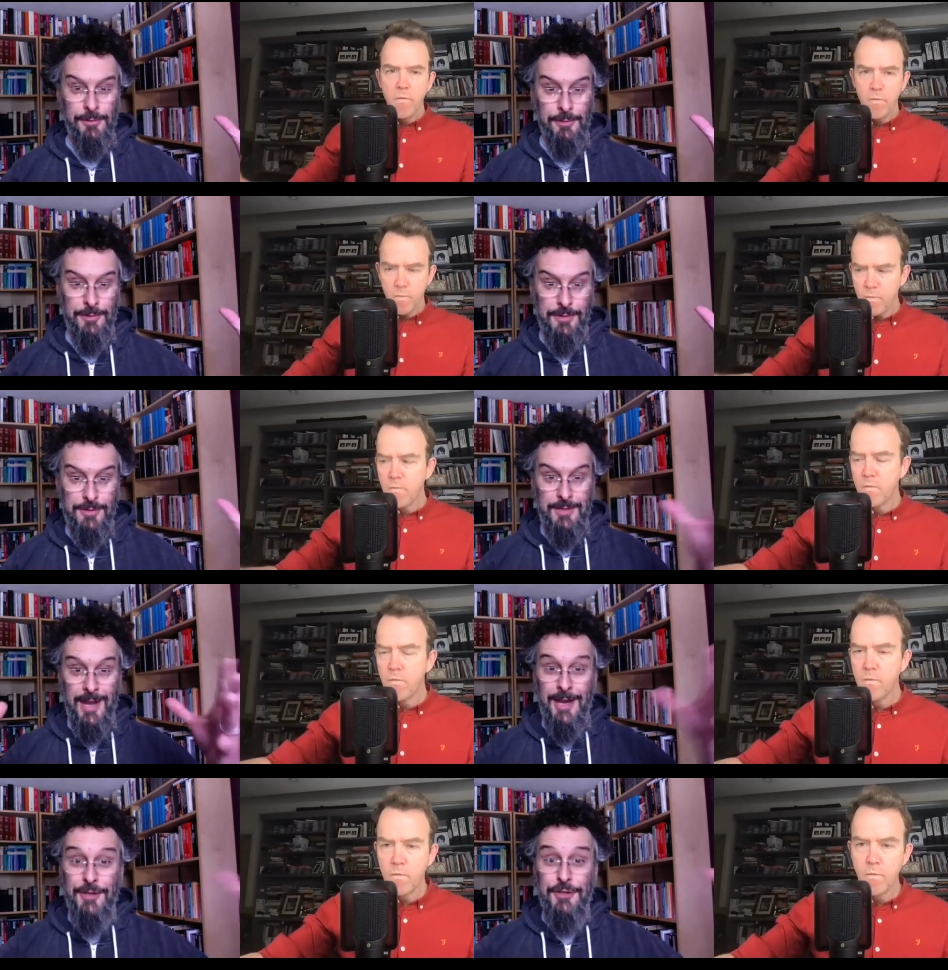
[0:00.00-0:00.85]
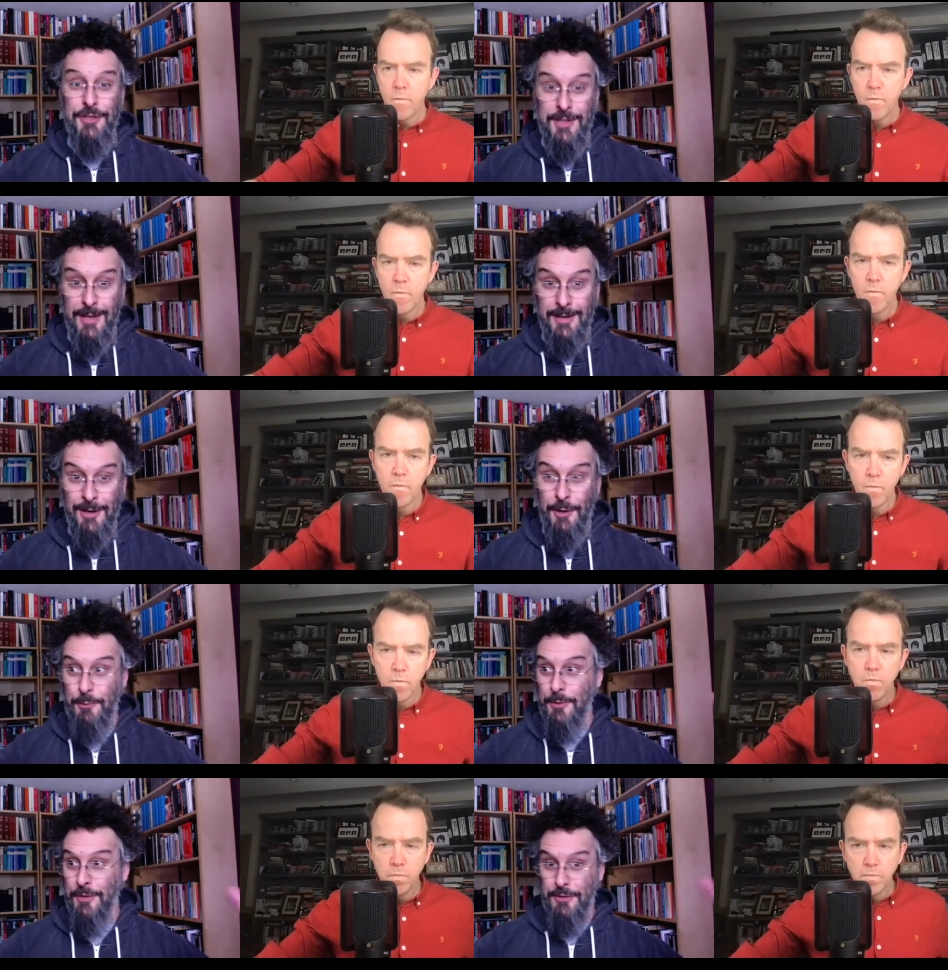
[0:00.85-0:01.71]
Speaker 1: stage setting on
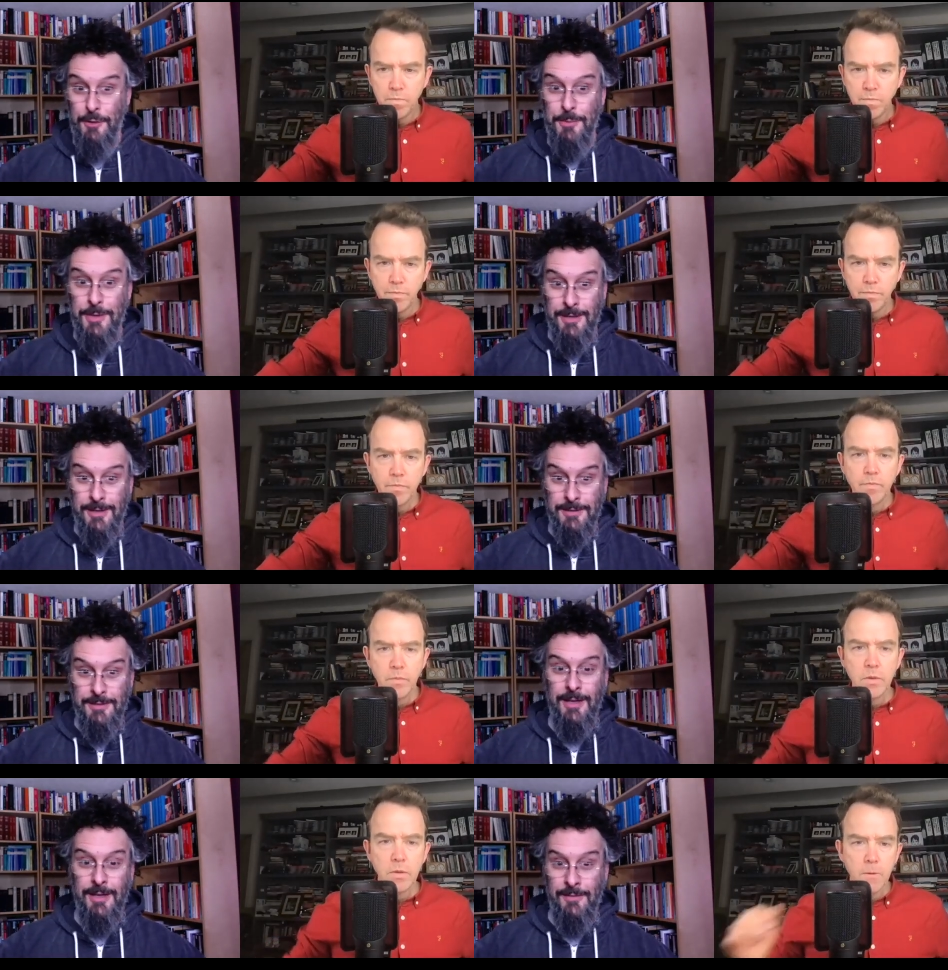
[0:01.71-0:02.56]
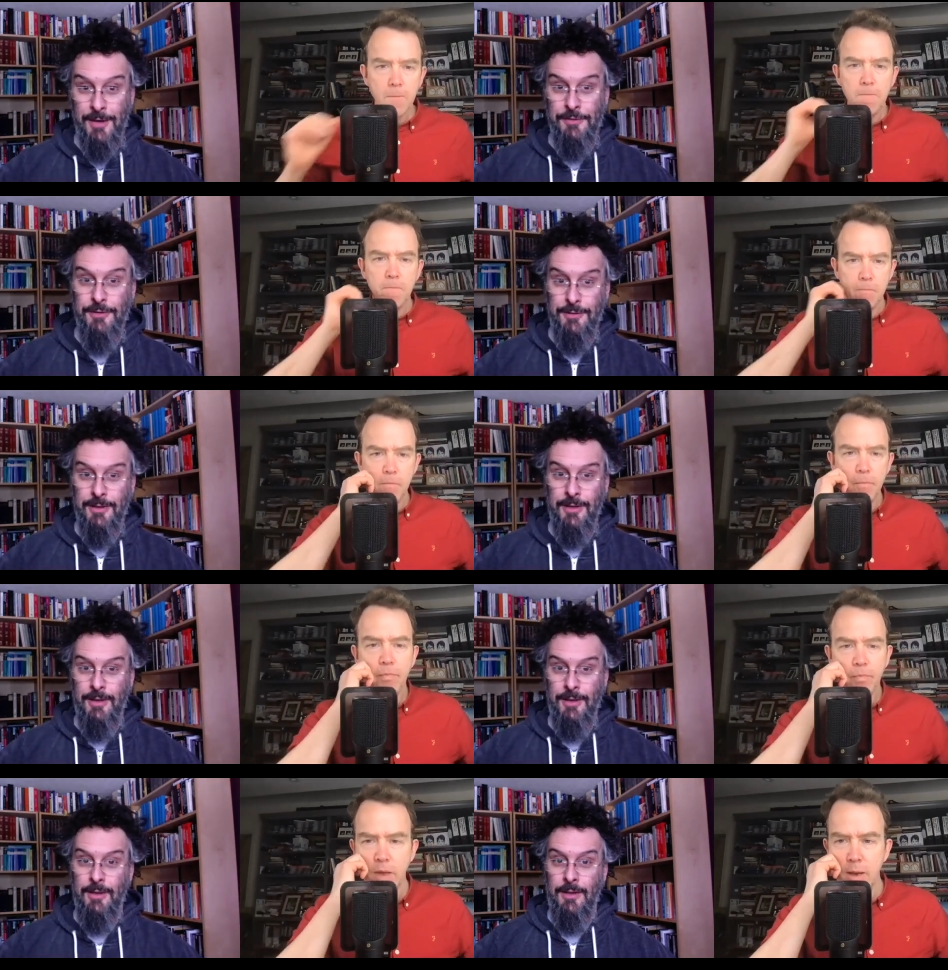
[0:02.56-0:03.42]
which Comenius kind of entered.
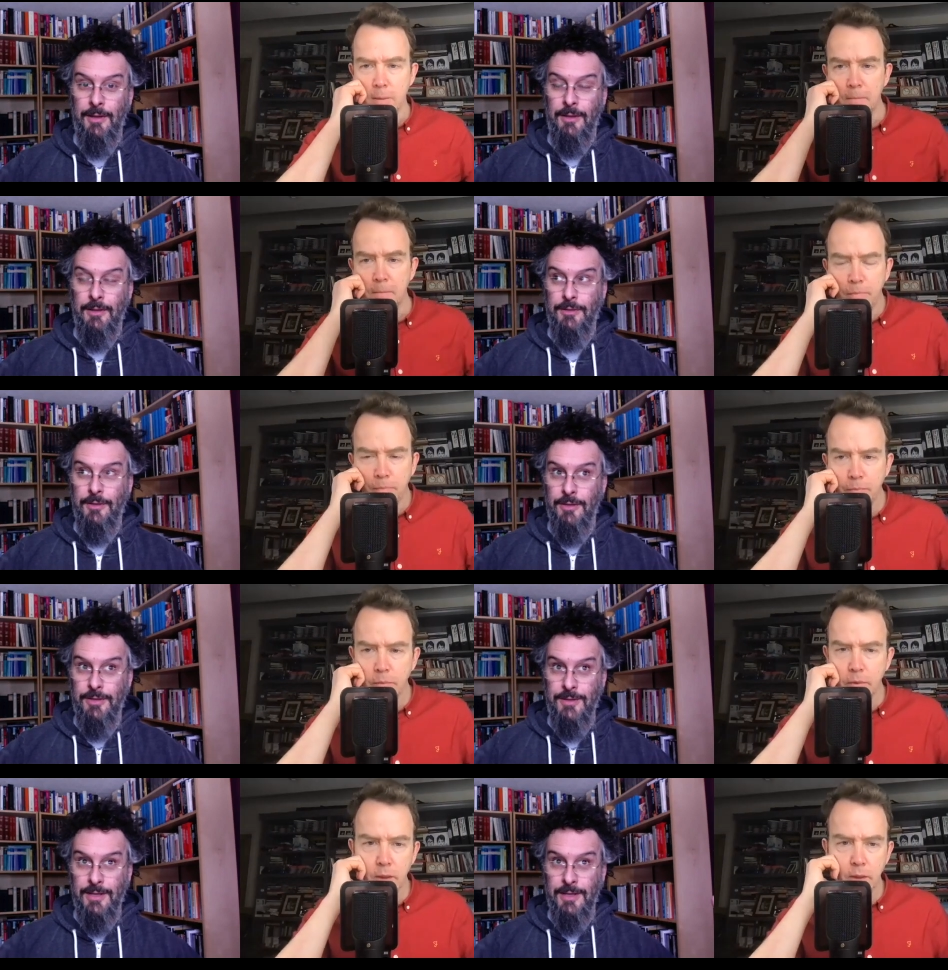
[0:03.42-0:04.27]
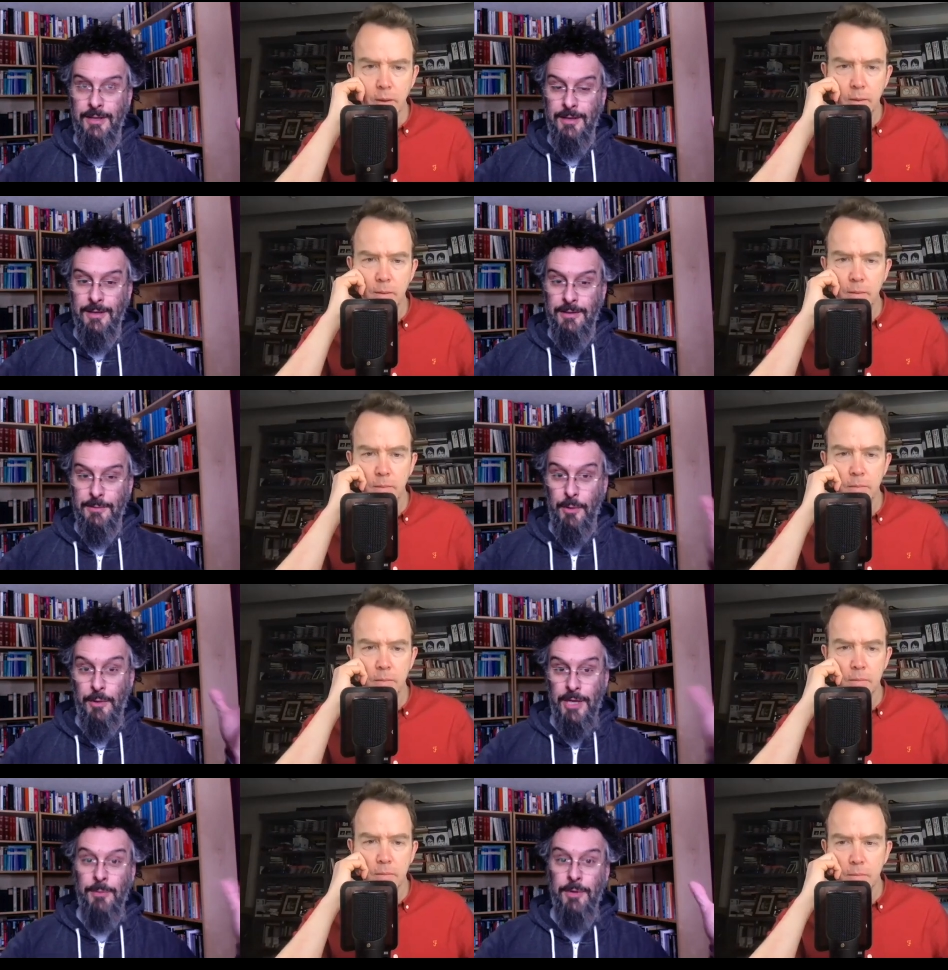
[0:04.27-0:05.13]
Yeah. So the scene is
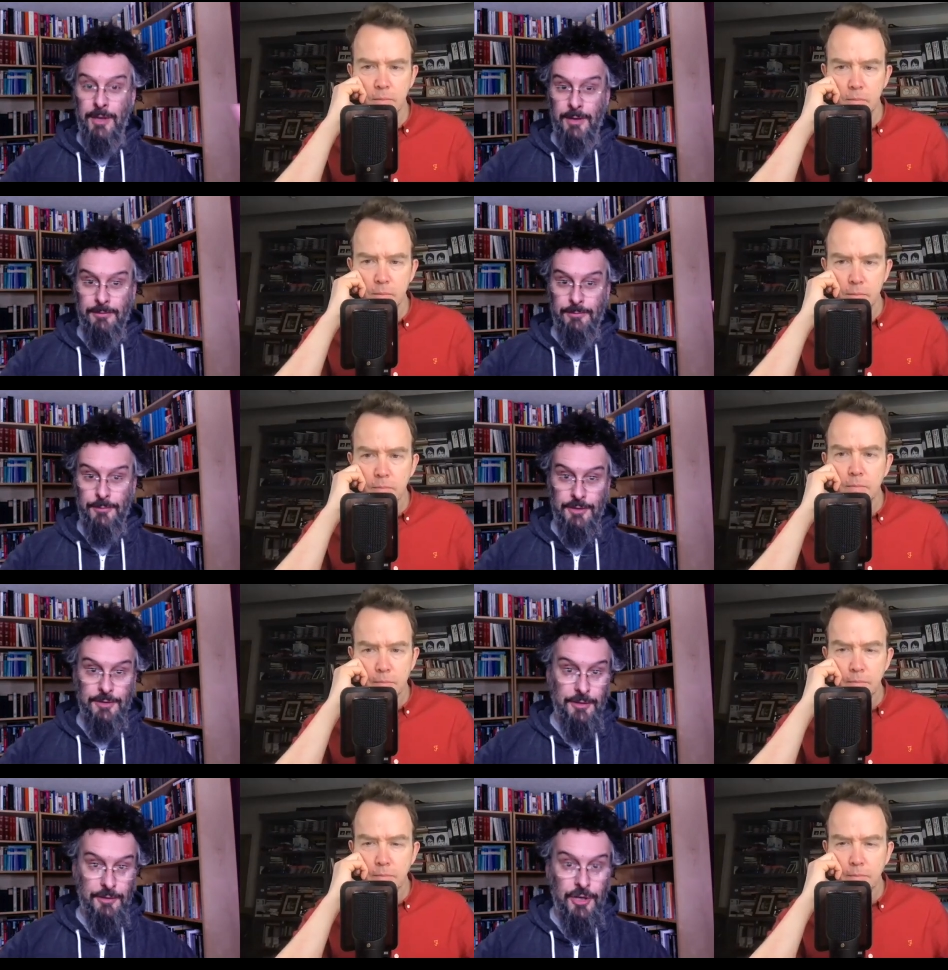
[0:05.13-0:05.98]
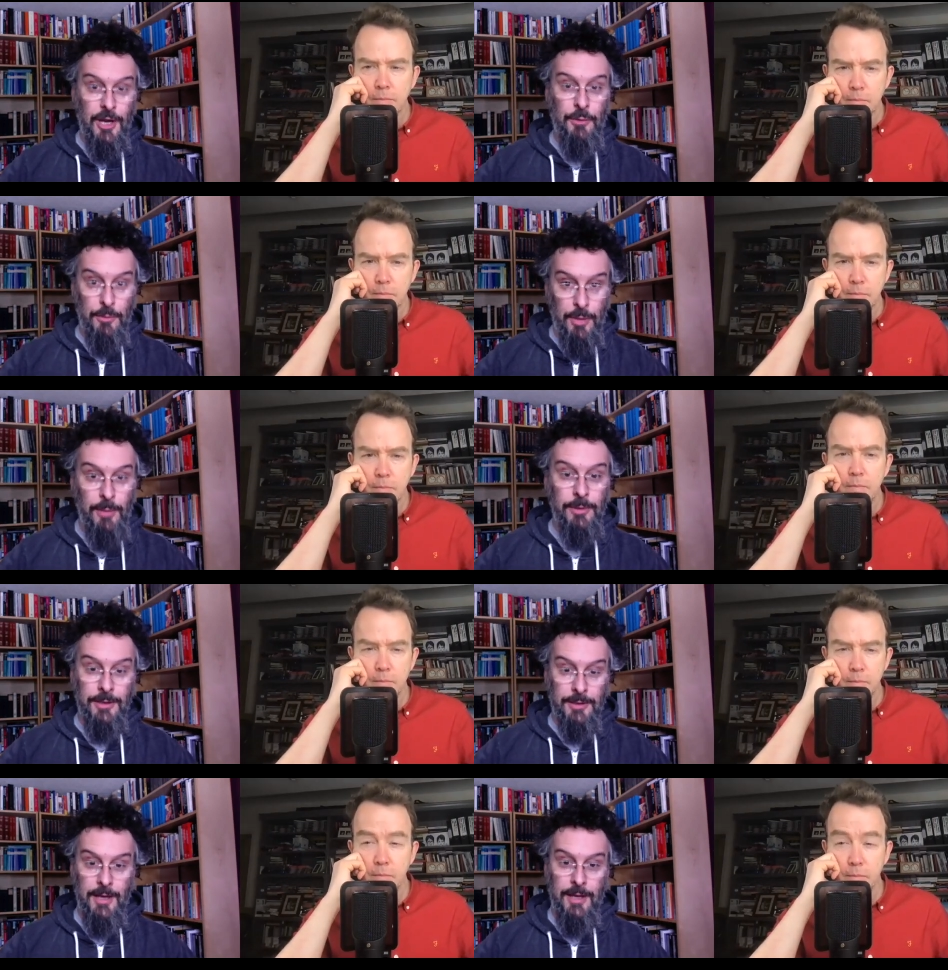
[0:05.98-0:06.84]
Bohemia, which is the Czech
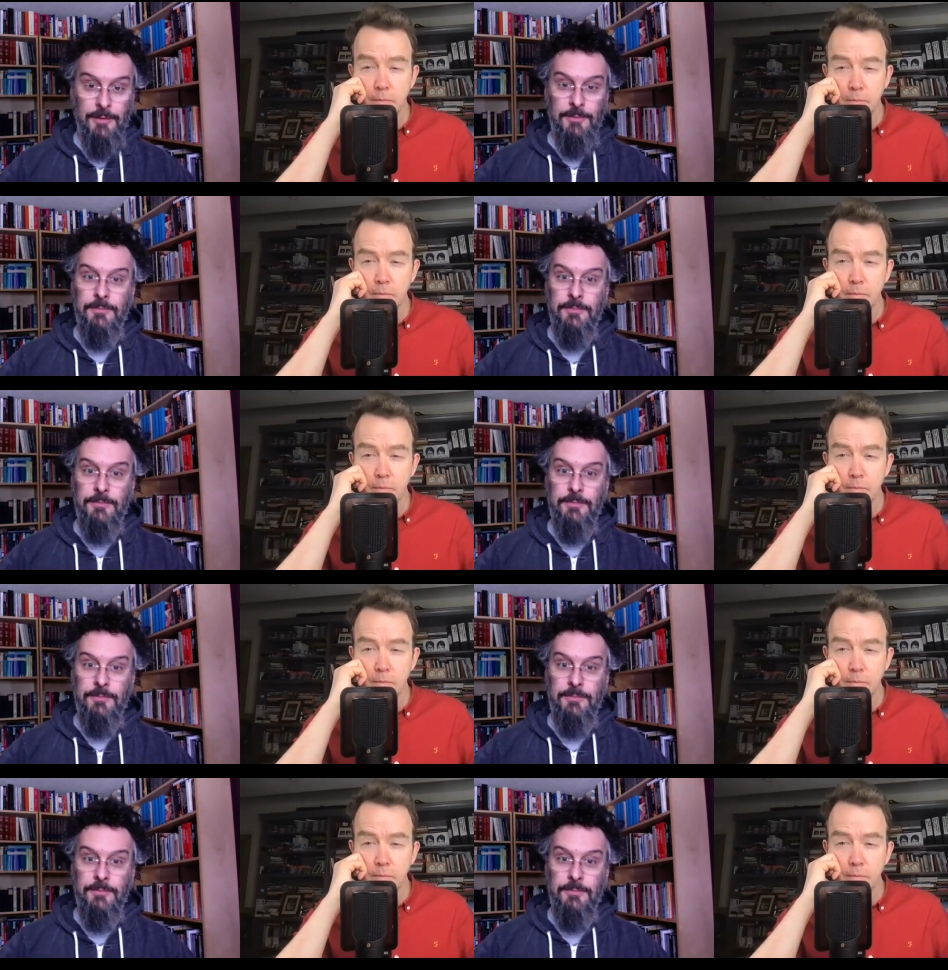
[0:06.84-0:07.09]
Republic now.